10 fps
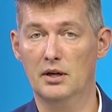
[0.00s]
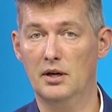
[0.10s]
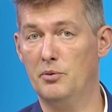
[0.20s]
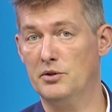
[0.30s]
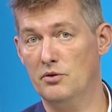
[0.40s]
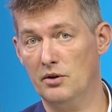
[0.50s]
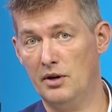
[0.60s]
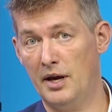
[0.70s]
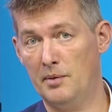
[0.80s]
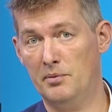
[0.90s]
I wish you
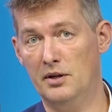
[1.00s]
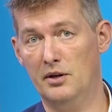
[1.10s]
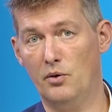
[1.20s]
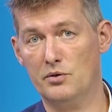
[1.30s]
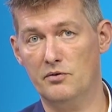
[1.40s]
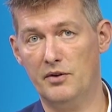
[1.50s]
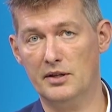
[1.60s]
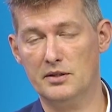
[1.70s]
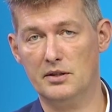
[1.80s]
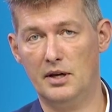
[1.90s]
a happy launch
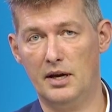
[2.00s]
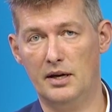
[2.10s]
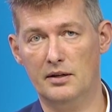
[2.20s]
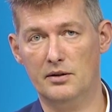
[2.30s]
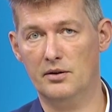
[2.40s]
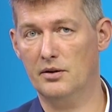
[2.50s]
event, and